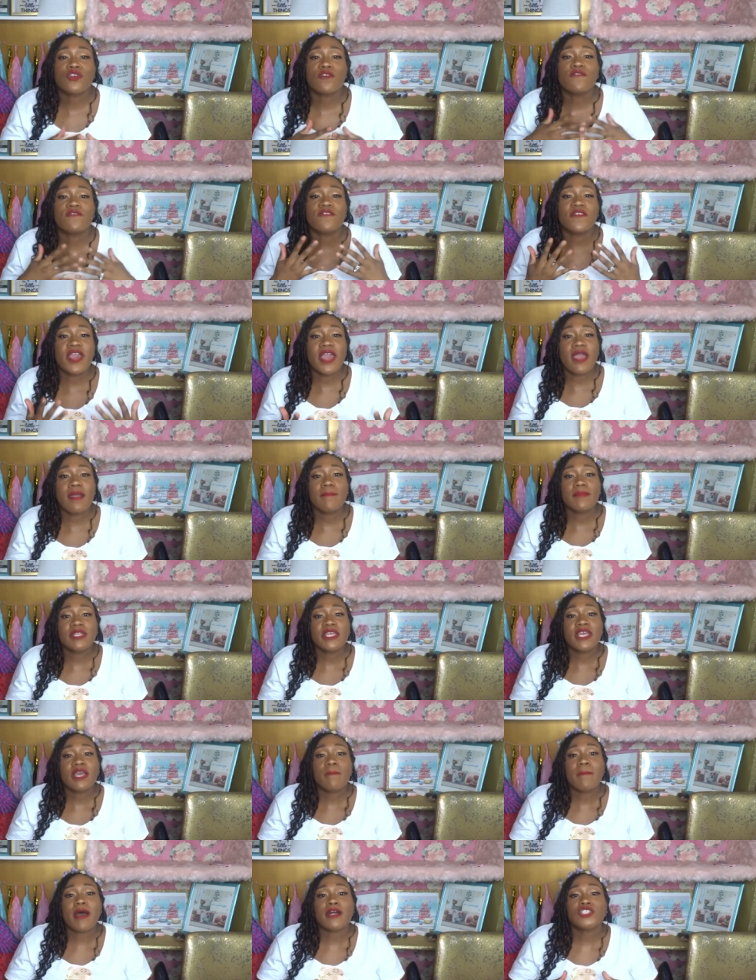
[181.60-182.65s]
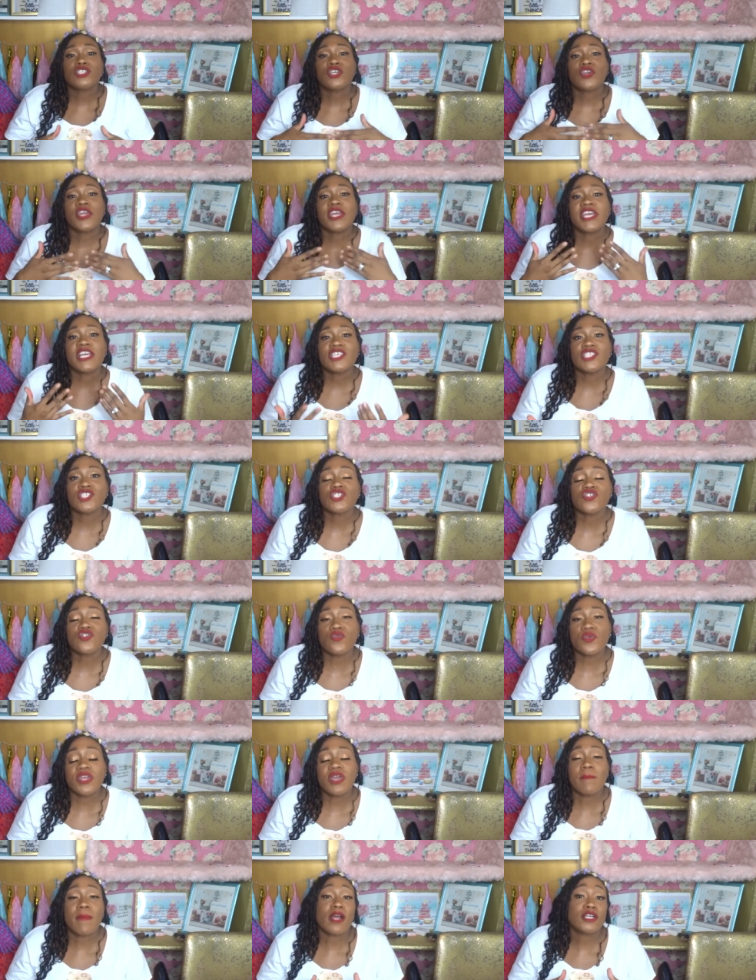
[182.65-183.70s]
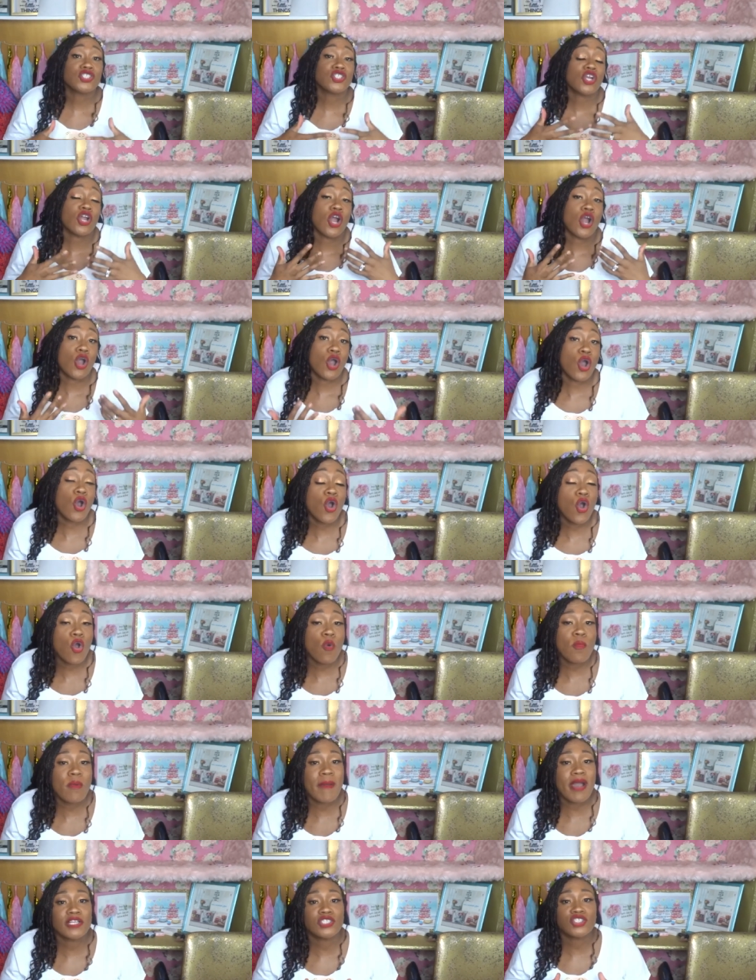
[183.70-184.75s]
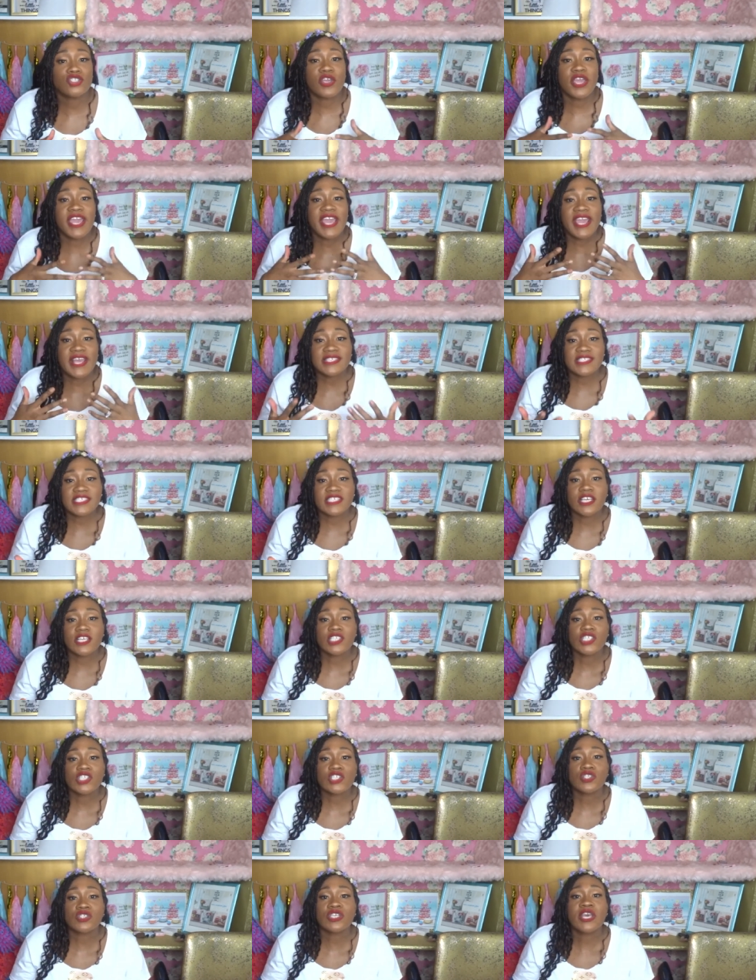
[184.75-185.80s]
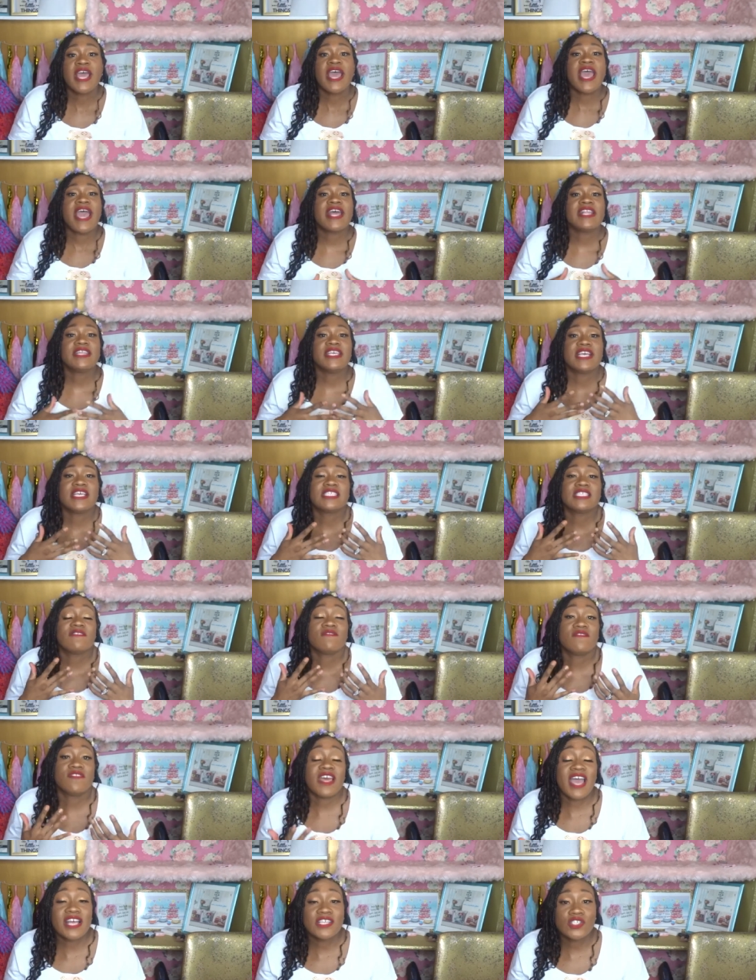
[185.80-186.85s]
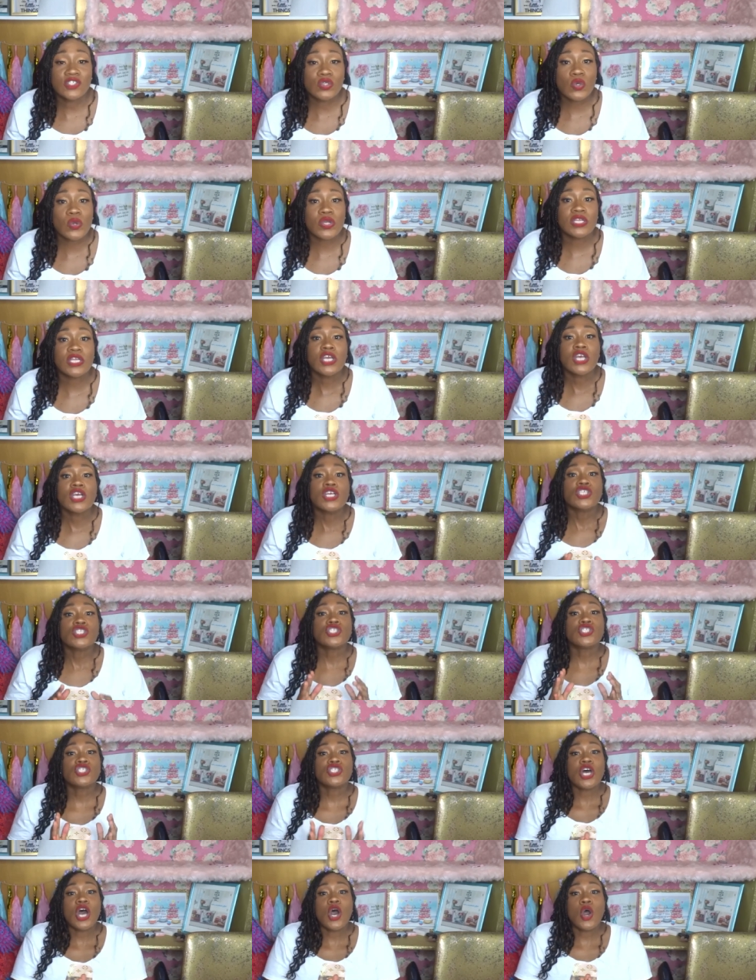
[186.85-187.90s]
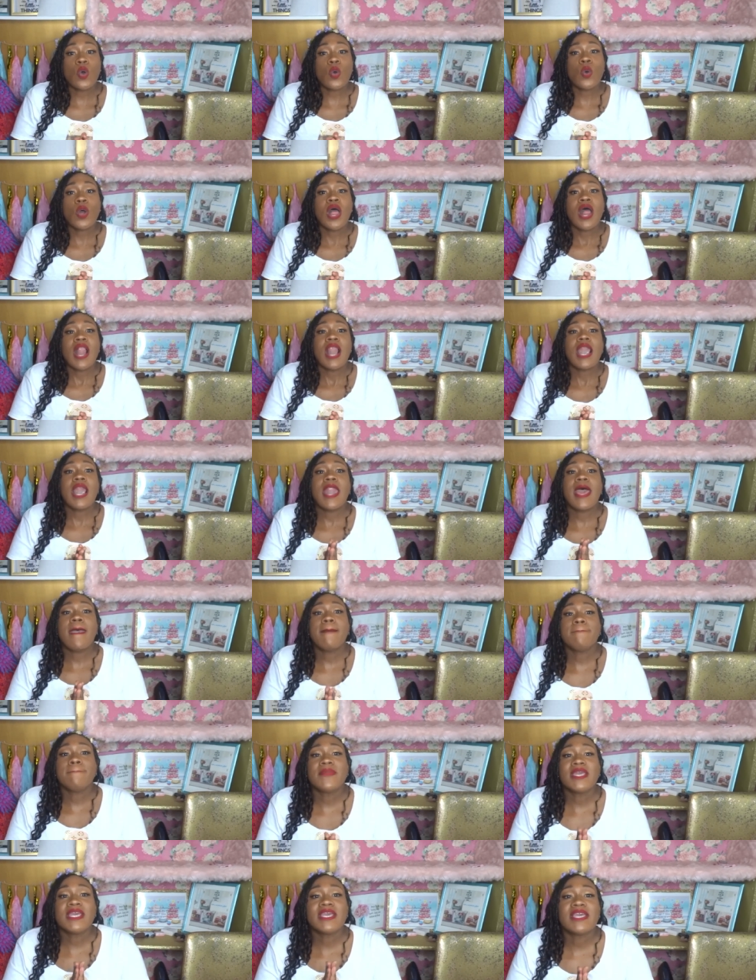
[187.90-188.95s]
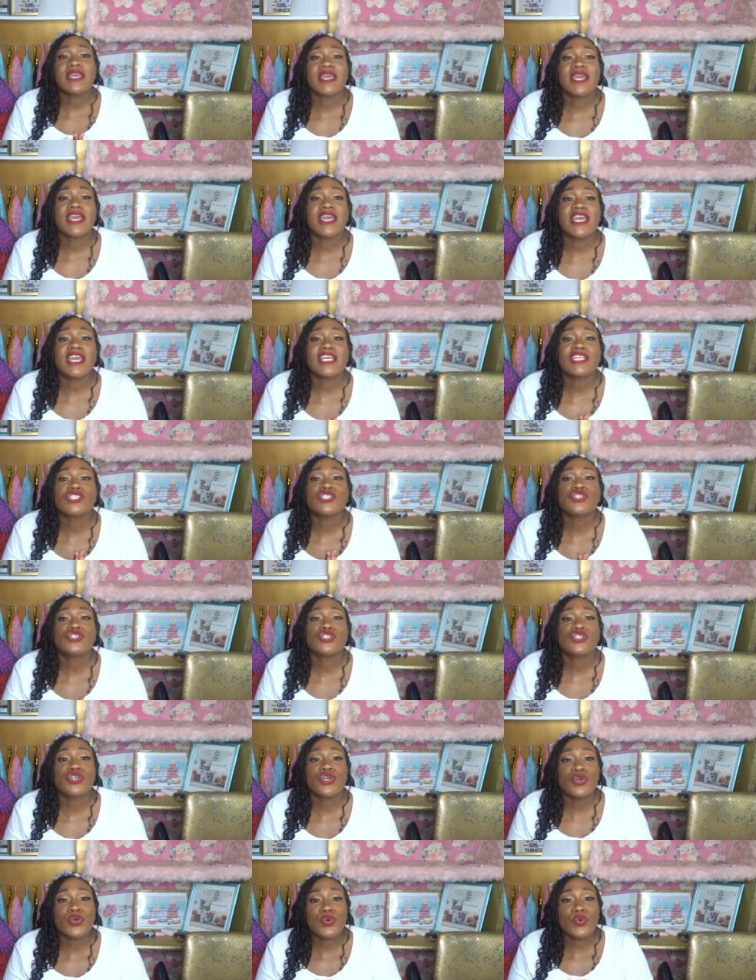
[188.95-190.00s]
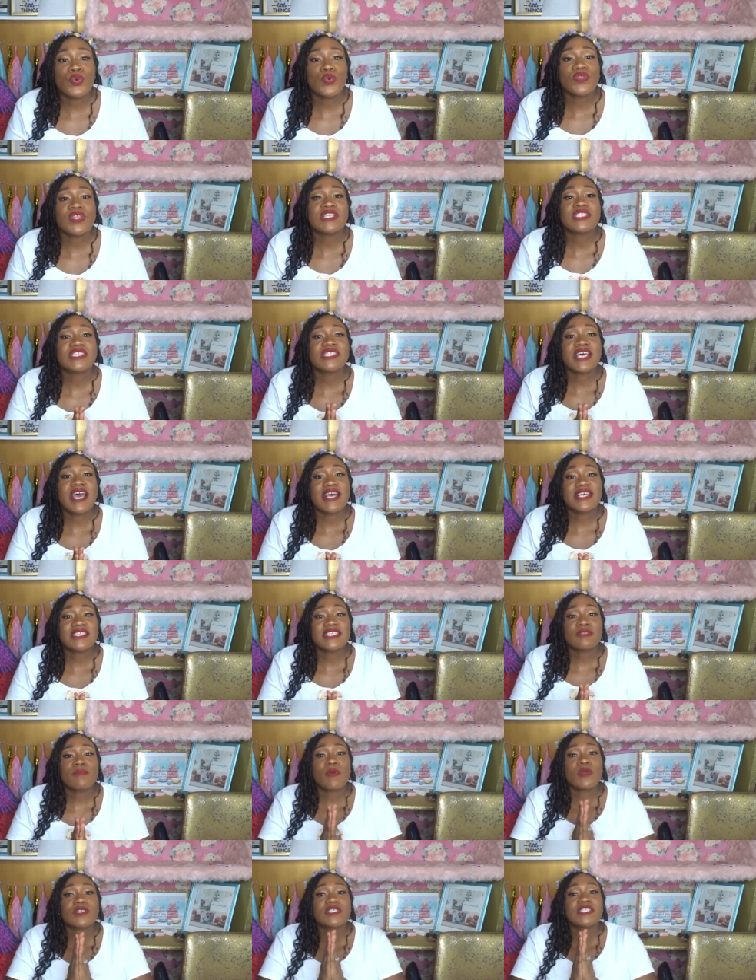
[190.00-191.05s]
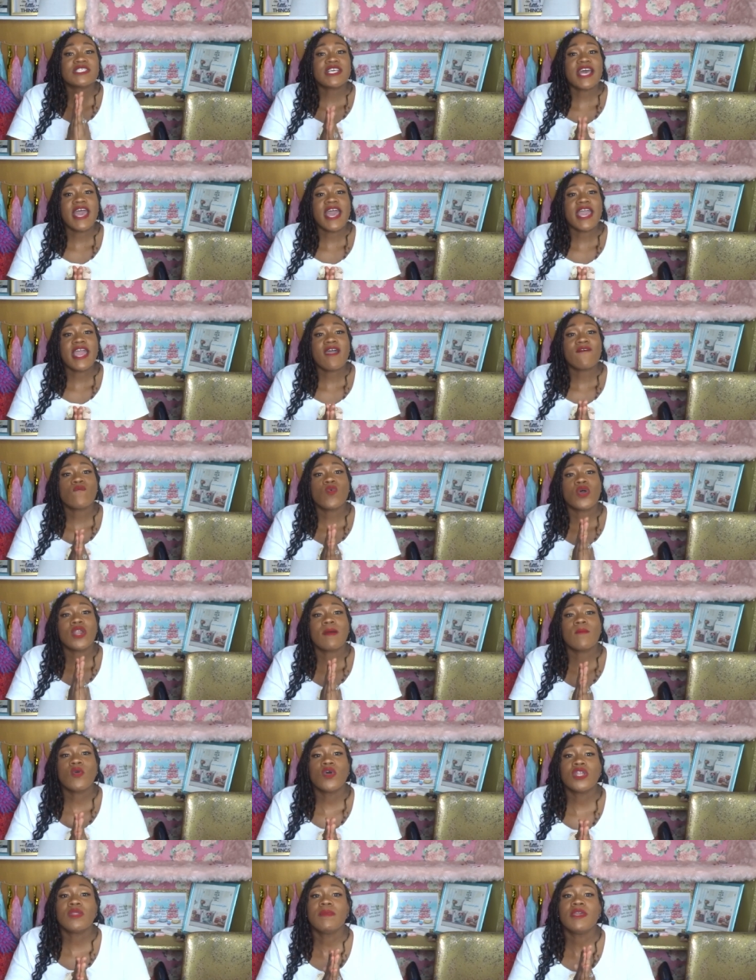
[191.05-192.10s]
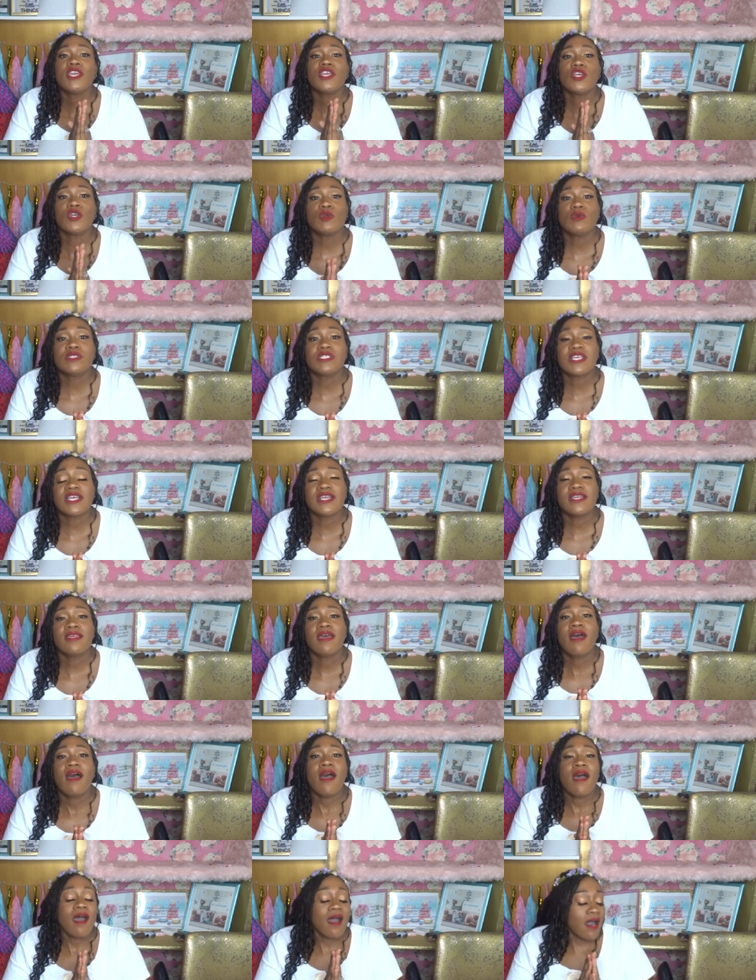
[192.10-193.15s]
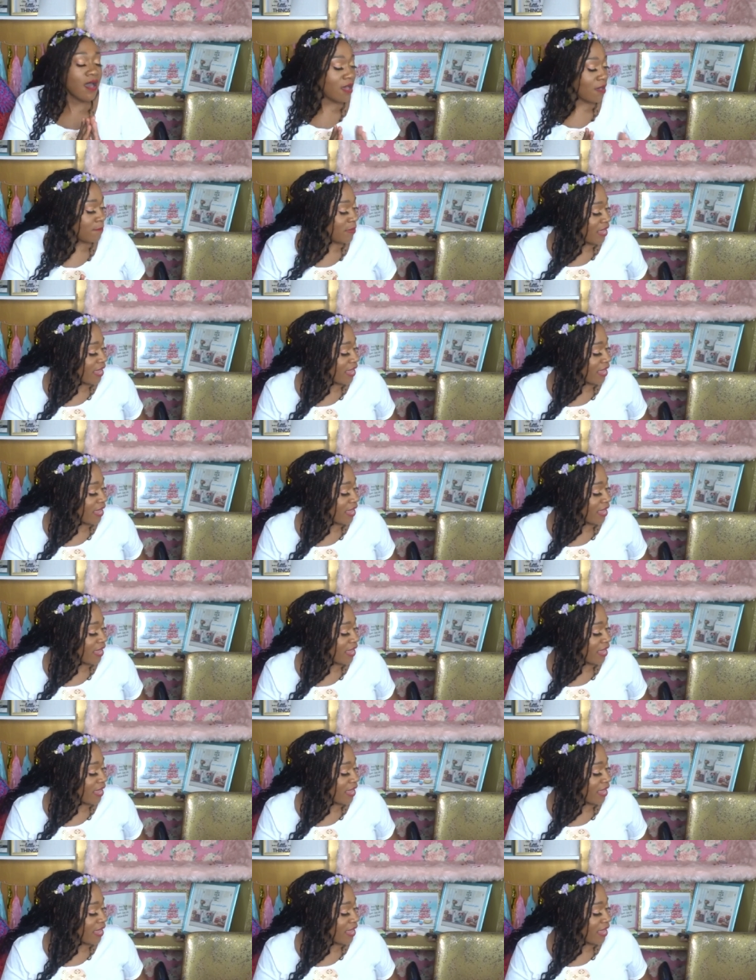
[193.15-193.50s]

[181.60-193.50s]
your family, about your history, about your home, about your ancestors, and things of that sort. So let me get into the test per se of what I'm going to be using, um,